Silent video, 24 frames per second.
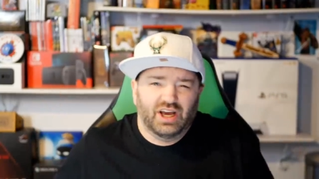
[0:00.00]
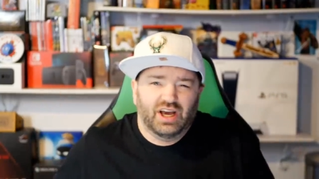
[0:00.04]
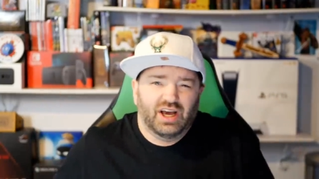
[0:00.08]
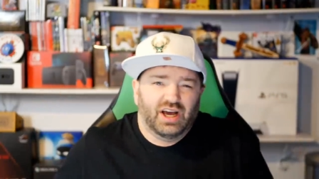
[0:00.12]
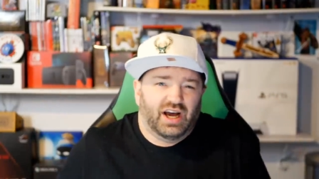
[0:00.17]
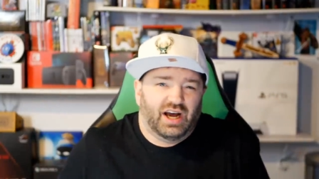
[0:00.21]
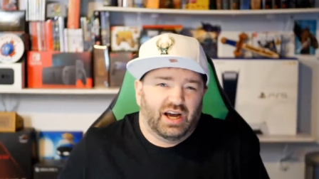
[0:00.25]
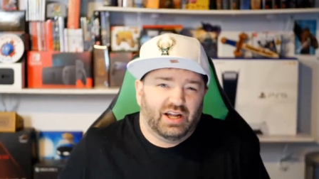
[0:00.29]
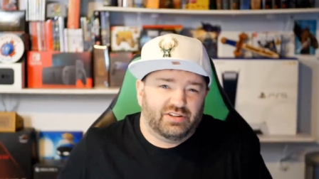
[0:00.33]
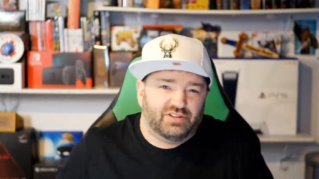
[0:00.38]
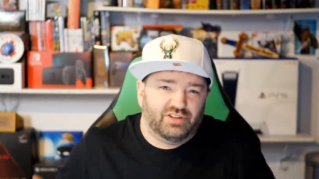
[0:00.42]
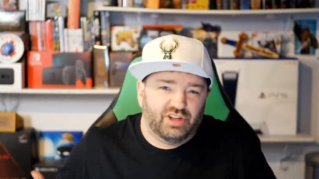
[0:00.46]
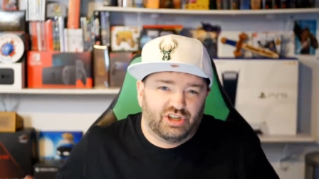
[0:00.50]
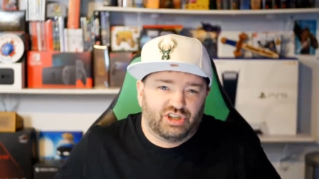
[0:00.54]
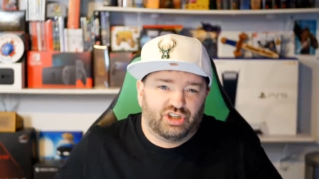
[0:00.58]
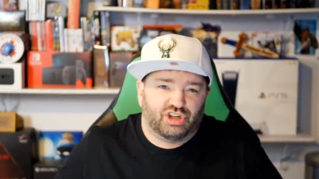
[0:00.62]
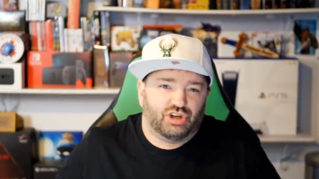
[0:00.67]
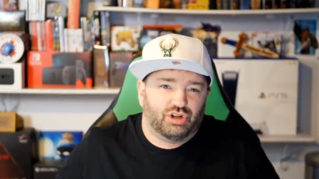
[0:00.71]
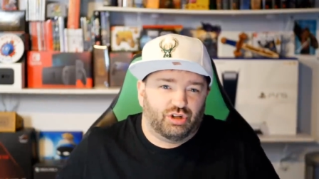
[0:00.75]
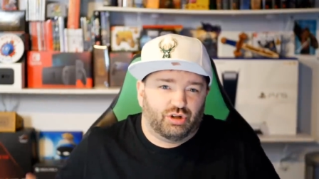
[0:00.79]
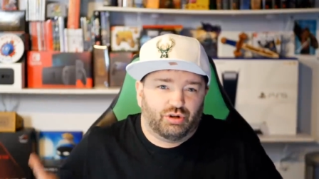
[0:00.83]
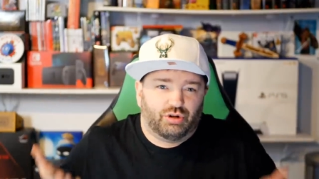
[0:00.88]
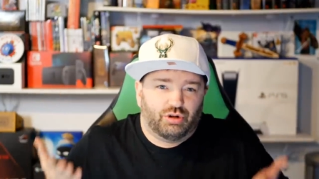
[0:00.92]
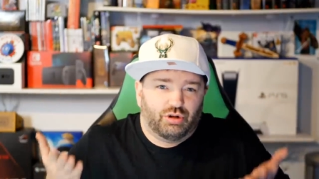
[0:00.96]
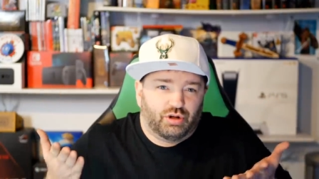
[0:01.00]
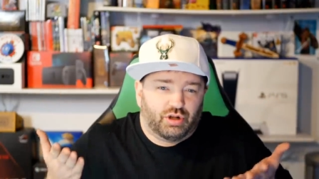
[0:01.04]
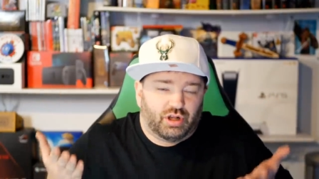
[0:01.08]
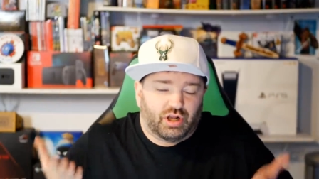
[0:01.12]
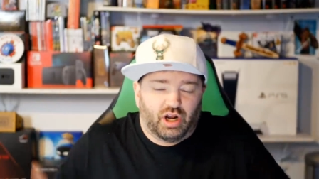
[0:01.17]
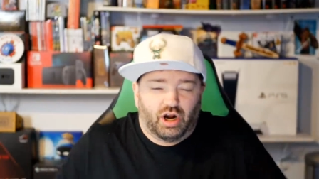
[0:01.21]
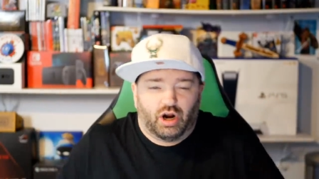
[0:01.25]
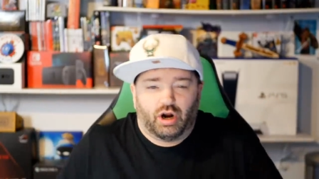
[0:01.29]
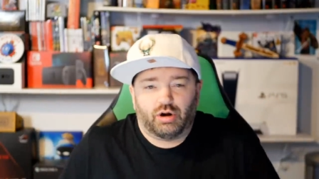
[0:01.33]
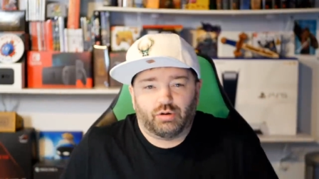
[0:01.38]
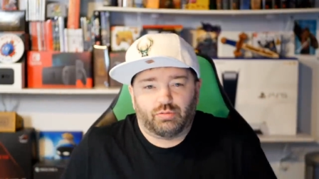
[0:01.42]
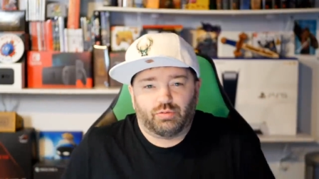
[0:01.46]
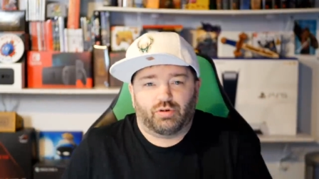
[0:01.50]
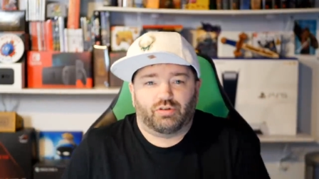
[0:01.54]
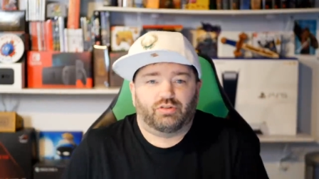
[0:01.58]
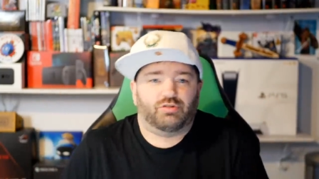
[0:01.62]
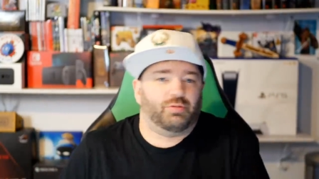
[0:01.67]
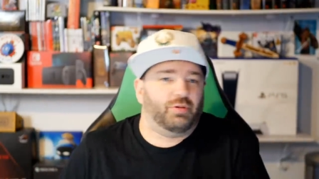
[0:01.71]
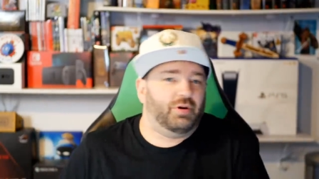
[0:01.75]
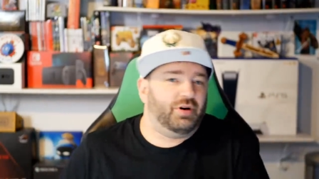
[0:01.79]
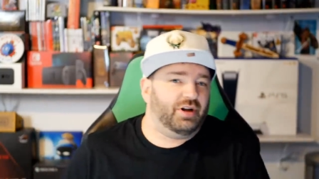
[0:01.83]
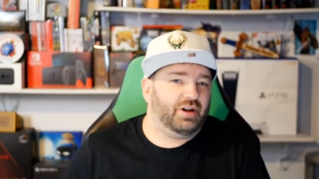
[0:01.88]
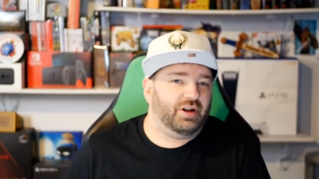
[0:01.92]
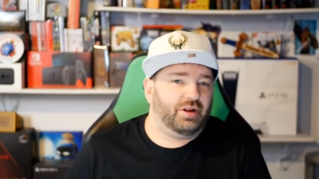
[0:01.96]
a digital card worth
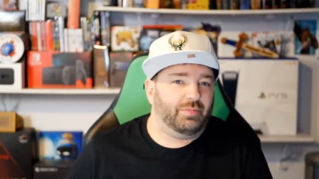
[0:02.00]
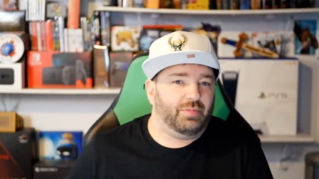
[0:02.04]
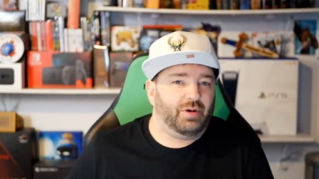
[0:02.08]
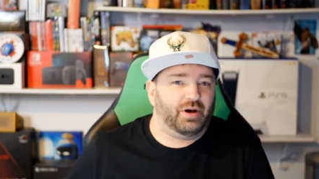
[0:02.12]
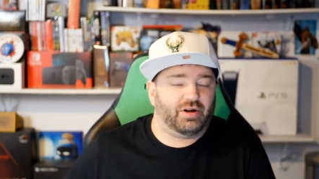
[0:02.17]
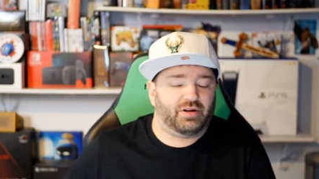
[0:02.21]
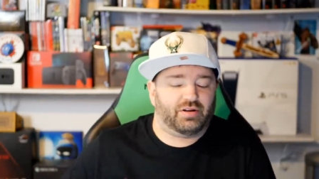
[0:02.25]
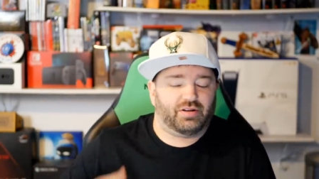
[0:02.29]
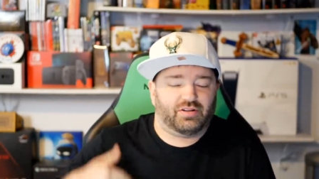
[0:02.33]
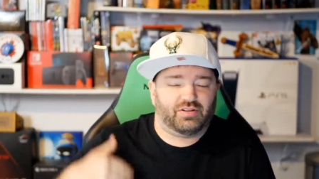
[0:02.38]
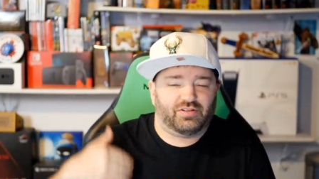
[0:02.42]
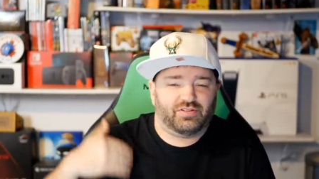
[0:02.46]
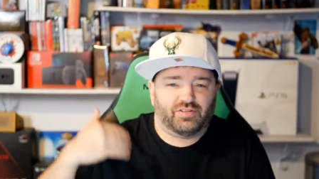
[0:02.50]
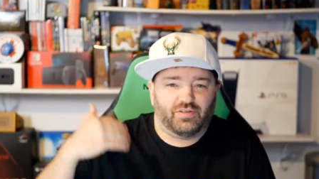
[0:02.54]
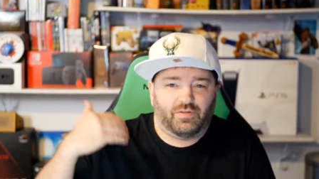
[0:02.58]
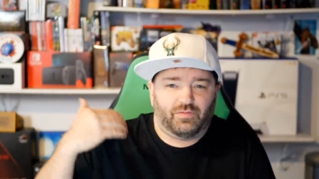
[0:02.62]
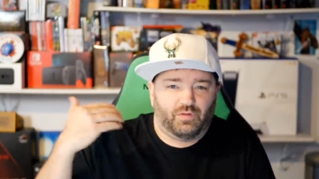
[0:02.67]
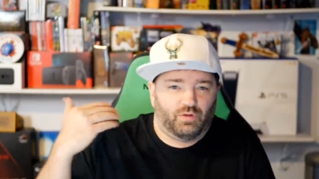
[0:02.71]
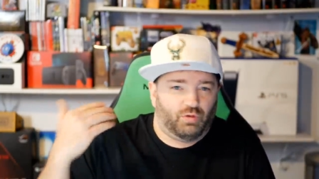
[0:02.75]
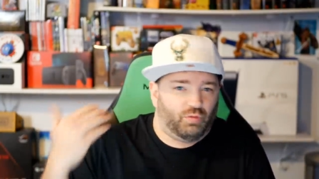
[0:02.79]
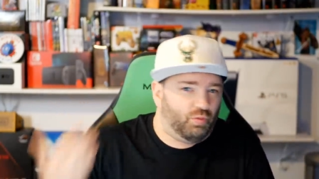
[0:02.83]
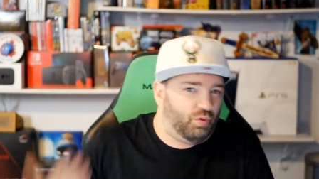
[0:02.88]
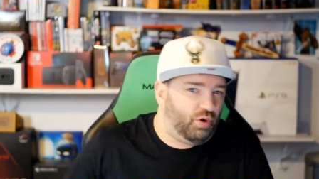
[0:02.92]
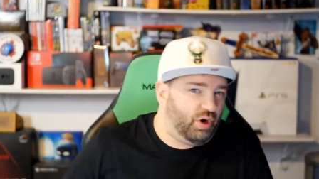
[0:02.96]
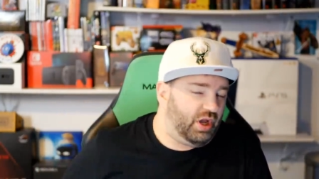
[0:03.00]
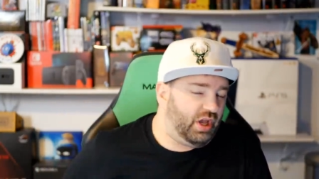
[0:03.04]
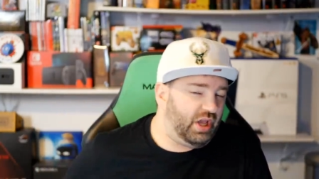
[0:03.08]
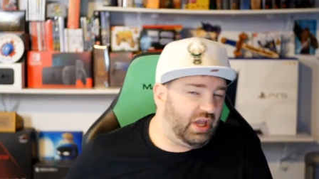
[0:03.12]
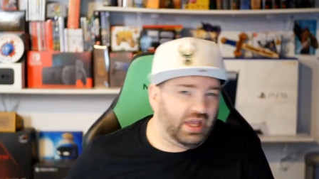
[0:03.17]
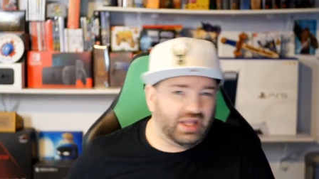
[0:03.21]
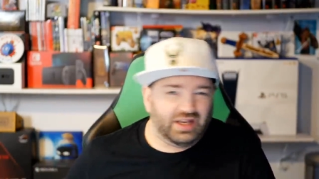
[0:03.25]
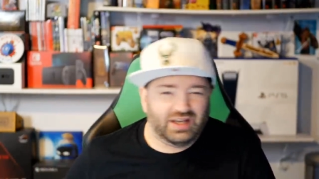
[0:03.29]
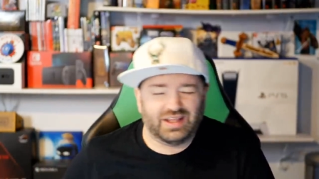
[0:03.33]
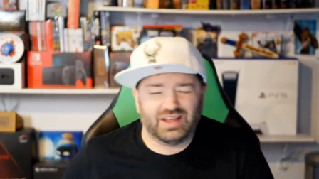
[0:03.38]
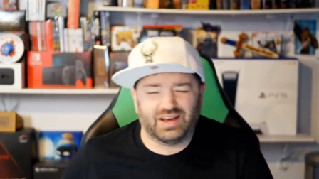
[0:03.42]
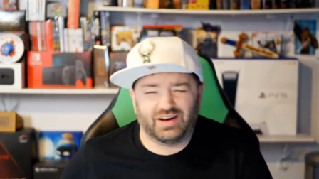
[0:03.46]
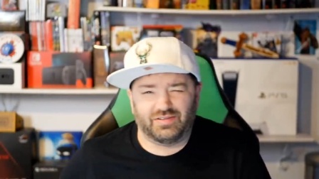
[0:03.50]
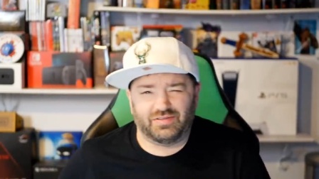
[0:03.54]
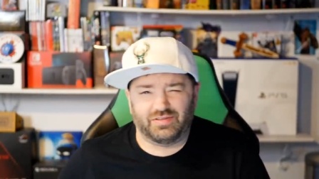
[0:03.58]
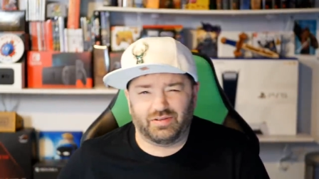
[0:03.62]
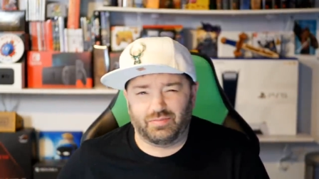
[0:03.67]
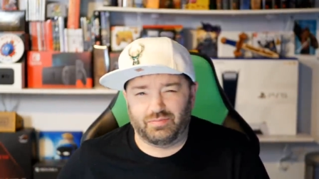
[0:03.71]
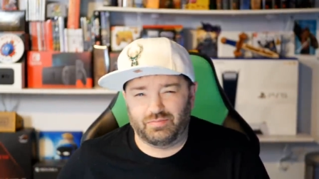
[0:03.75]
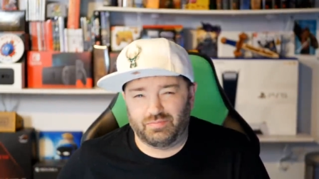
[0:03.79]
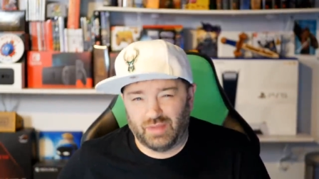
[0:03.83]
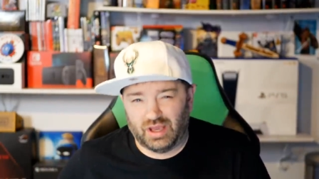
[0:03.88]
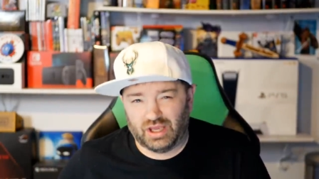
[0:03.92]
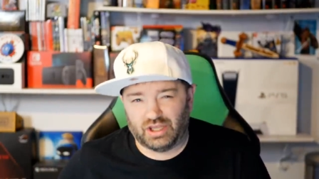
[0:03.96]
20 bucks for any of the
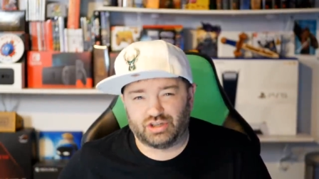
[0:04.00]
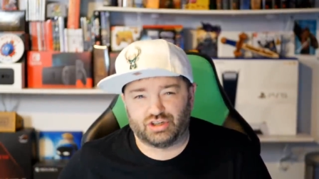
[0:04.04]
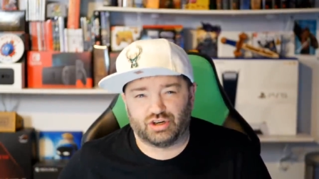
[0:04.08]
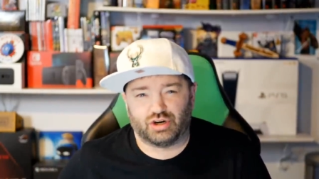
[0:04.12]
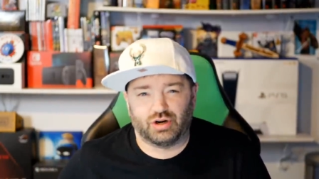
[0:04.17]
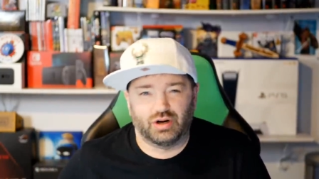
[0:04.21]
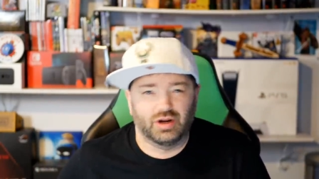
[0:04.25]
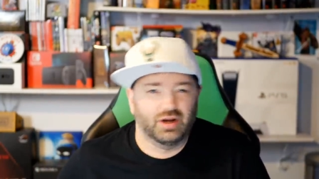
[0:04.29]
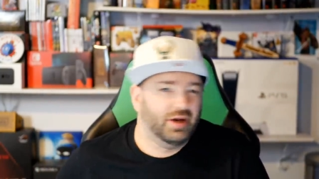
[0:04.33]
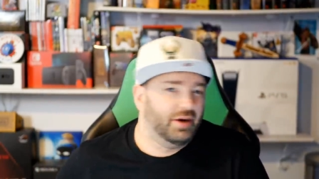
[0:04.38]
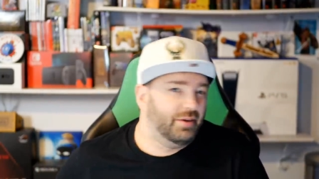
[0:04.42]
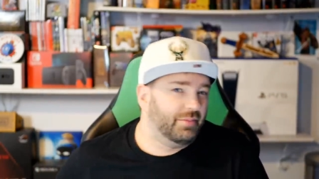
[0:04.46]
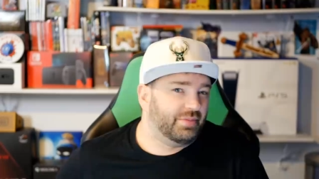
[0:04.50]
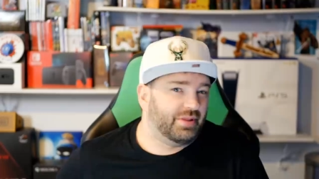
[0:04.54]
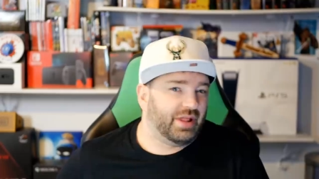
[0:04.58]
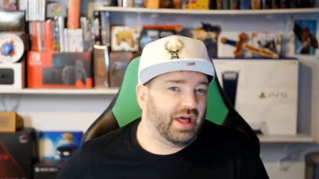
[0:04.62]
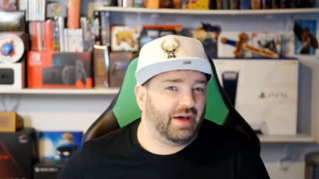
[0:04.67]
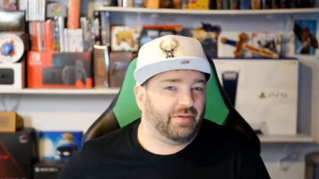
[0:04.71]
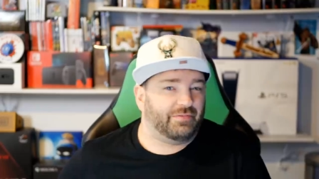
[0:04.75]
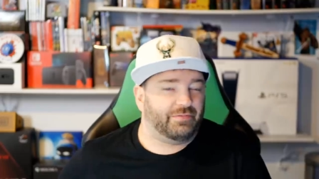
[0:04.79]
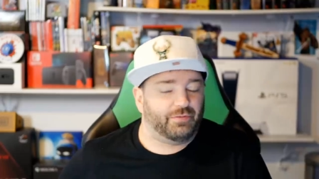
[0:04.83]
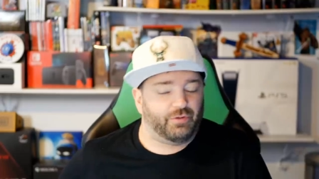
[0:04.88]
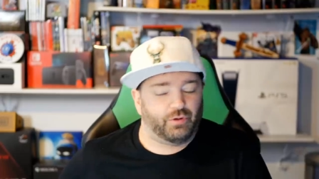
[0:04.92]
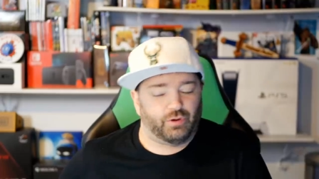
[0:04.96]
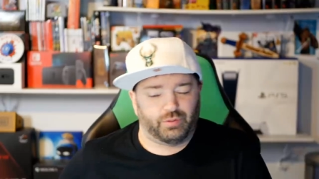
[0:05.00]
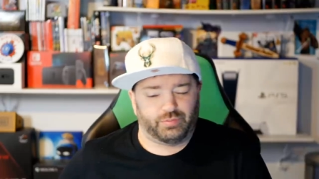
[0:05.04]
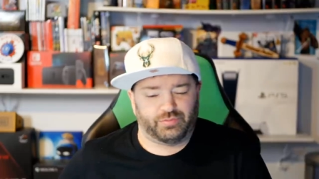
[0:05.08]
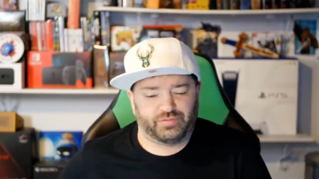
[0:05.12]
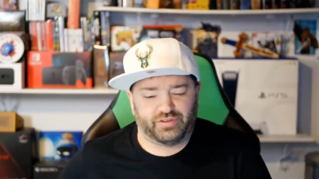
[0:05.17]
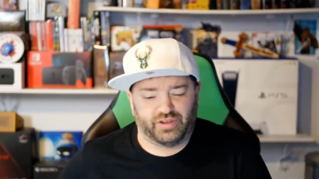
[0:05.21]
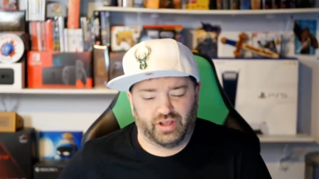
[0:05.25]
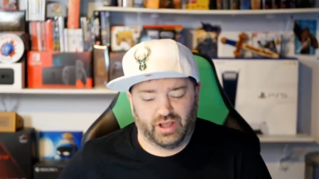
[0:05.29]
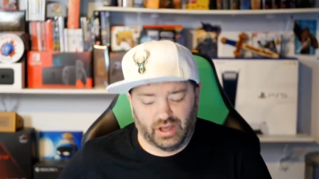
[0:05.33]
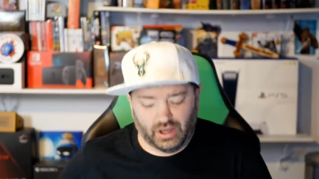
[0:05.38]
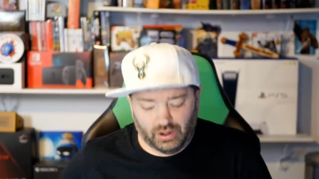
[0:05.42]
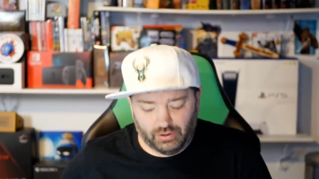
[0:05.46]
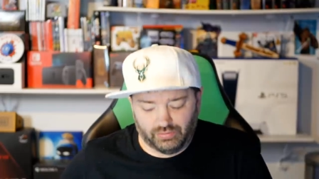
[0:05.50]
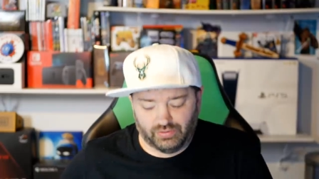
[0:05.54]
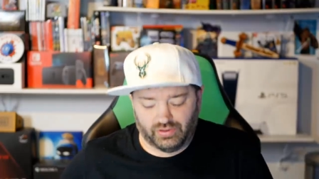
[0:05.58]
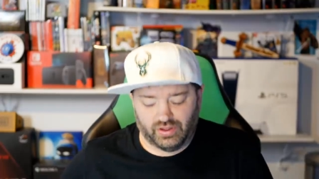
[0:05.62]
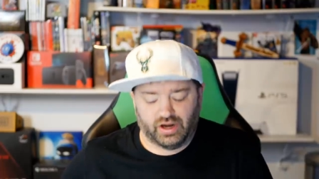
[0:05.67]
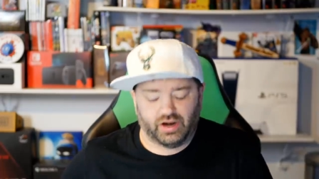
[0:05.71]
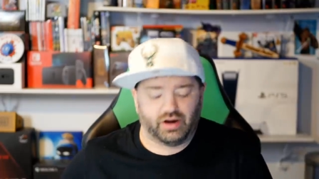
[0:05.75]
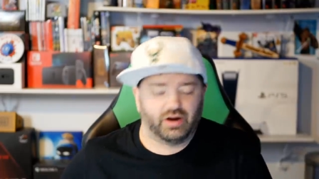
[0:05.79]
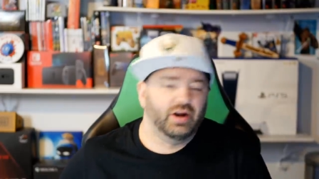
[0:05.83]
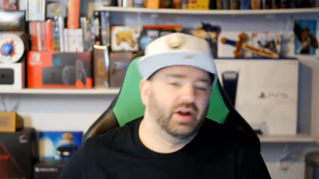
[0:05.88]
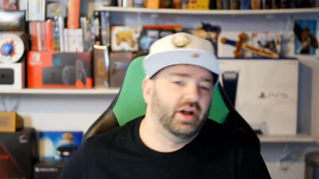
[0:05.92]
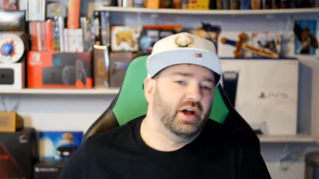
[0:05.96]
major platforms out
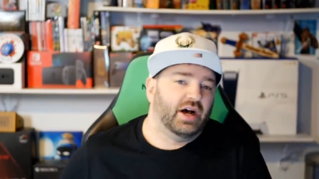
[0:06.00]
there.